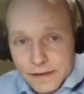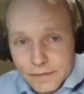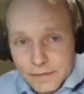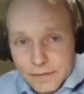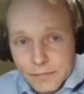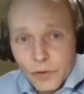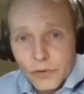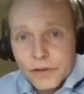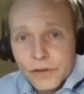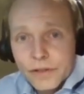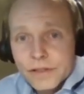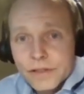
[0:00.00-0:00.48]

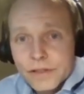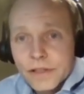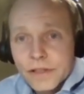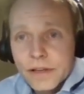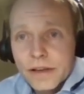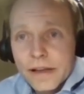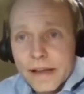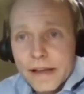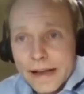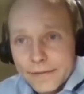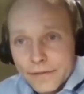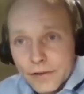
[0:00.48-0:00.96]

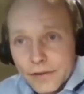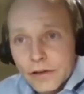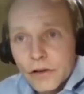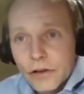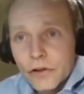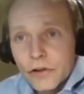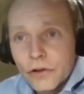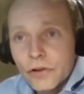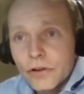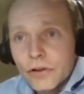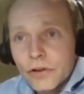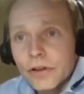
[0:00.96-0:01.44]
monitor, have a
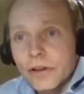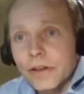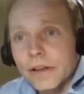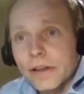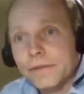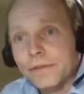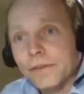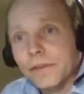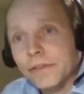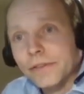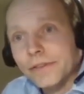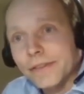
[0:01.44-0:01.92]
look.
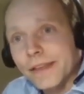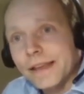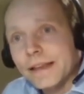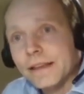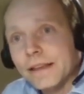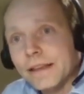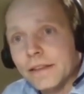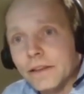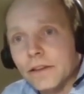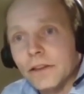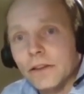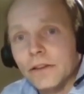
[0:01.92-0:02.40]
If you
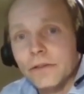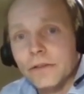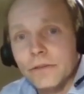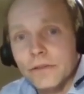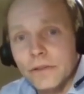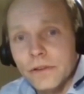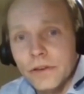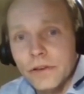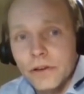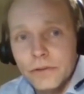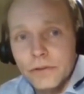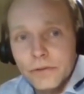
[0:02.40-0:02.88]
think that
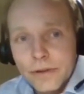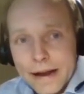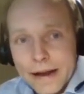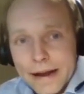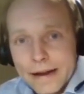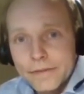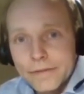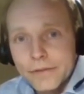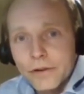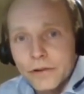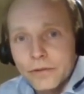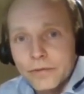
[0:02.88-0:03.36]
you
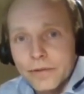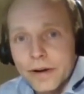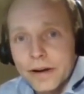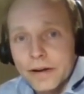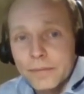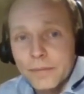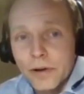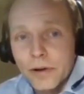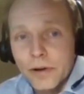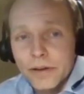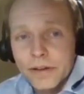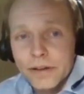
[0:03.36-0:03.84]
have got
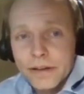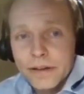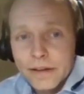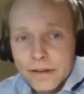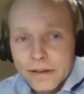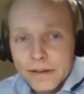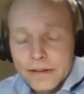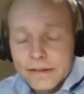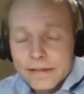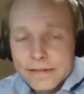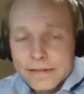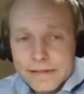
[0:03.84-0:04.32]
red mite,
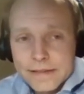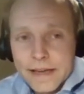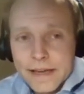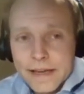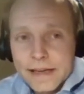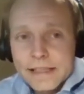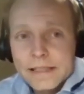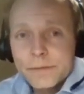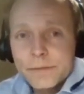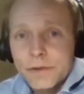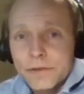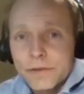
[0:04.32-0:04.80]

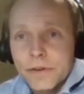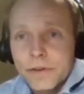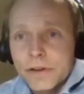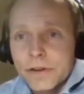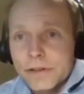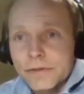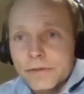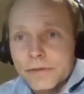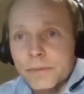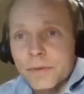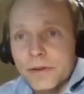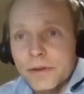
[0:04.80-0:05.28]
take some
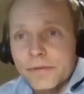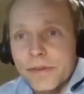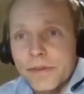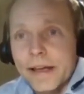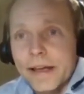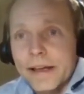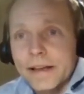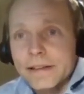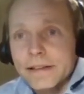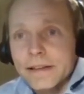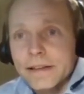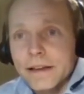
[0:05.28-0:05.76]
advice from your
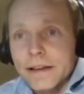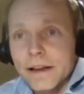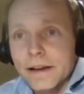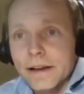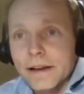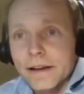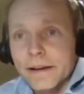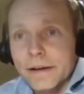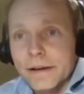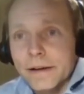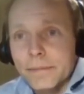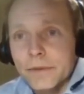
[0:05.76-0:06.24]
vet.
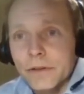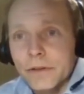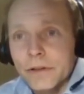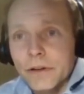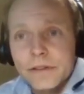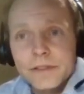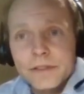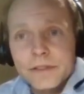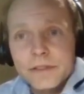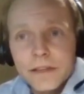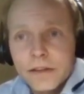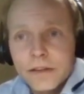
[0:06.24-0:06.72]

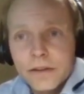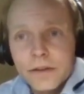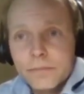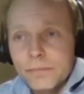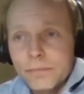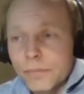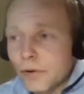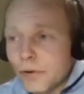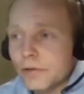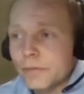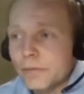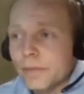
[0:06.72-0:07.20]
You
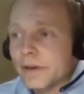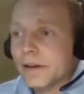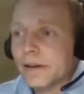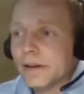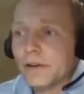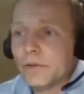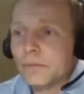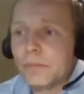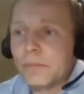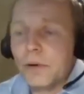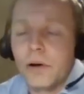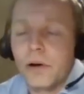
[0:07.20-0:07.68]
can put them in a
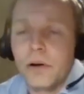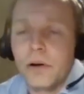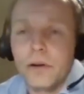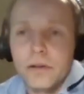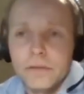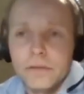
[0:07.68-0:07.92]
little pot,